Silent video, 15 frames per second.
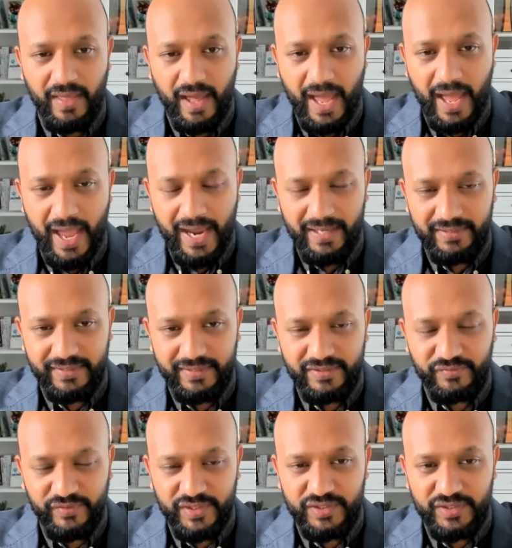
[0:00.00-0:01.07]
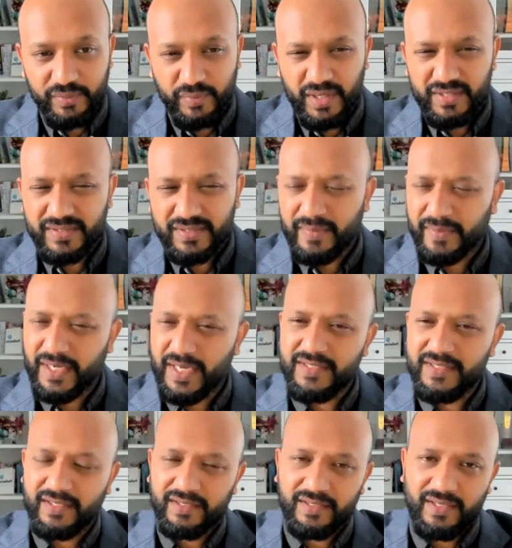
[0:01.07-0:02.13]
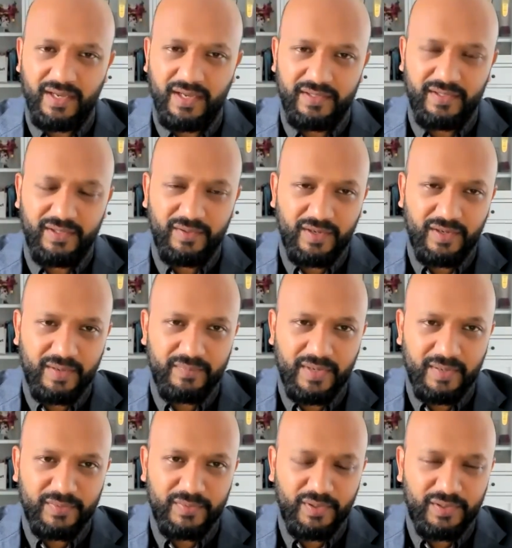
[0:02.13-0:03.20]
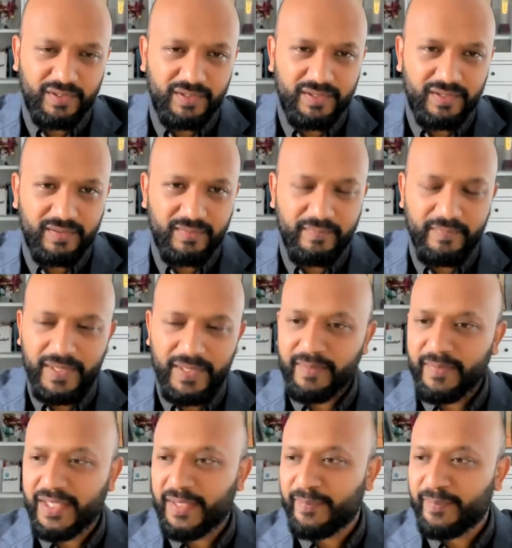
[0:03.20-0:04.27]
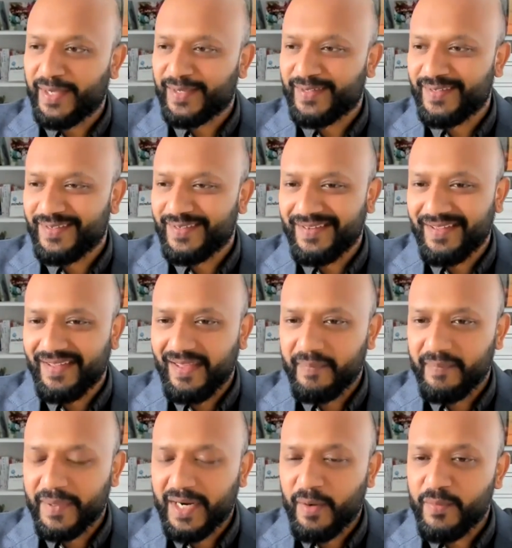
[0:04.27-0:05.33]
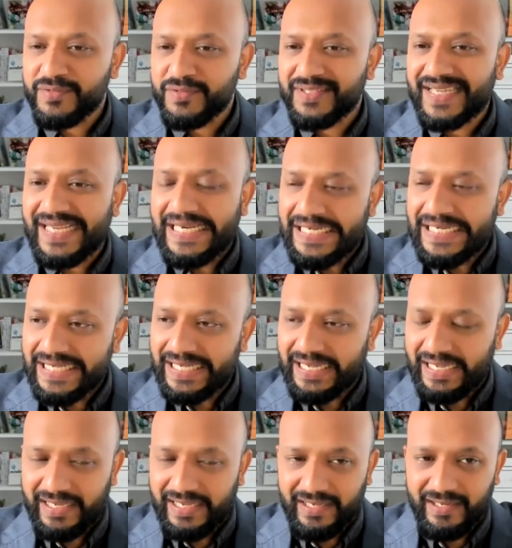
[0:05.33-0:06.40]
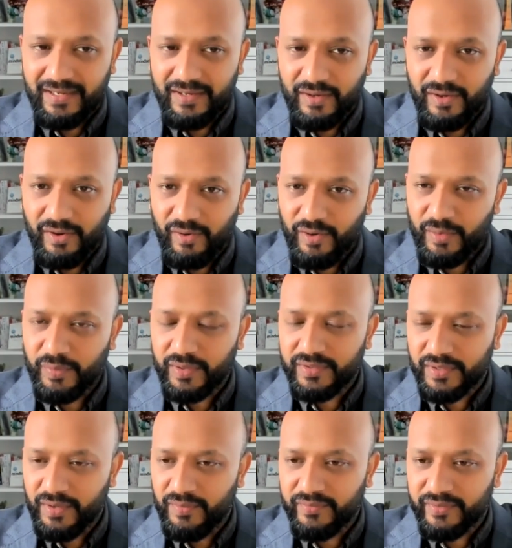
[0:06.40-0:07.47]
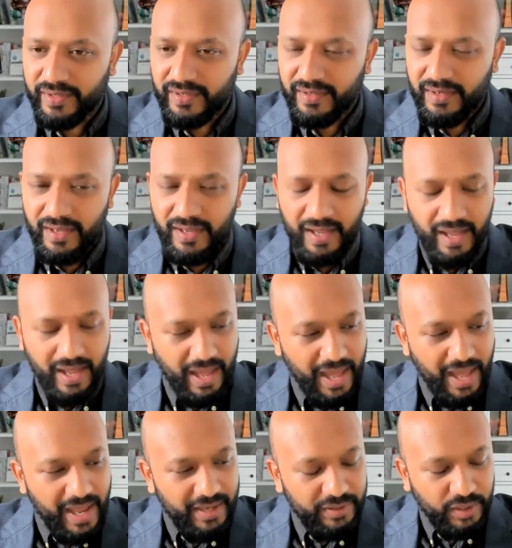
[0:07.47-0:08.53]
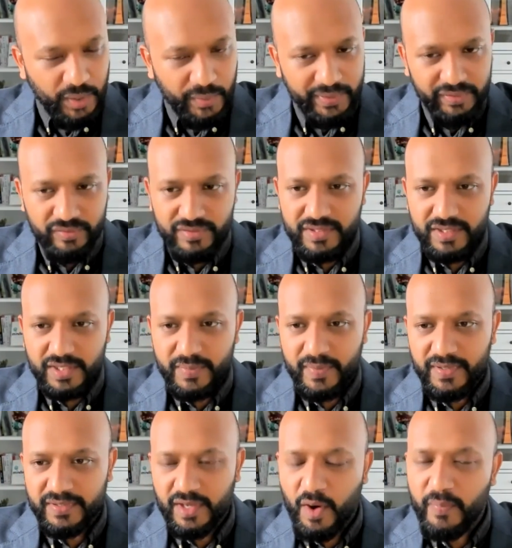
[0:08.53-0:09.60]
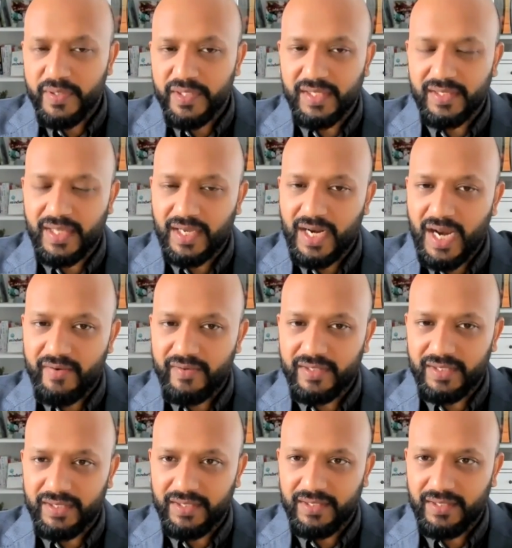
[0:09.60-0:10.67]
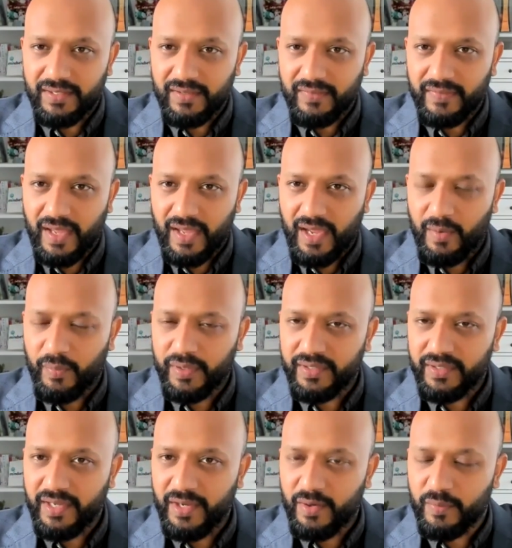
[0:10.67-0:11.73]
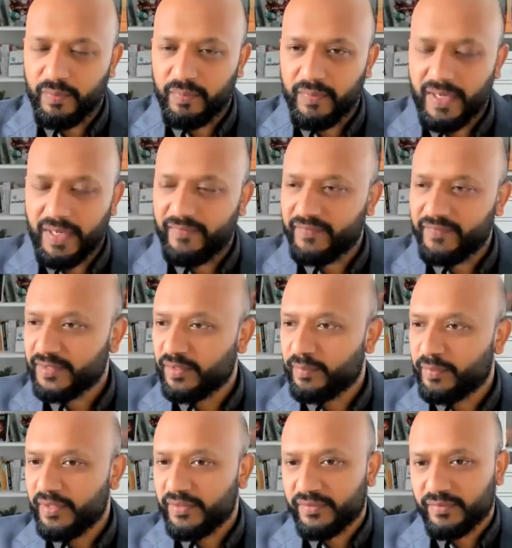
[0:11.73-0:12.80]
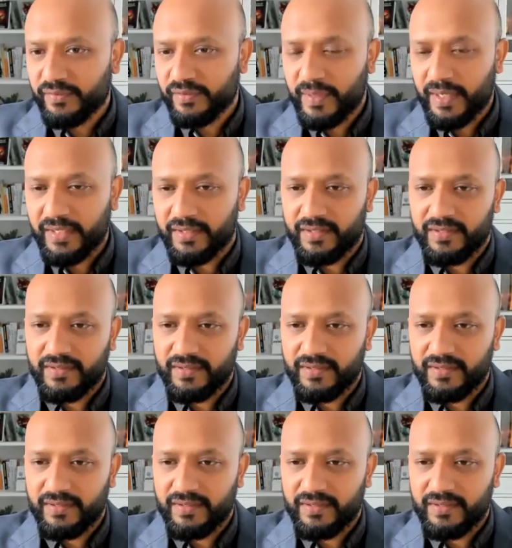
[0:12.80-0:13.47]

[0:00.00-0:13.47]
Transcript: I had this vision when I set up Kasian that, you know, I'm going to make a big impact. But I wasn't clear on what the goals are. And going through this experience helped me to get that clarity that I want to help every single person on the planet.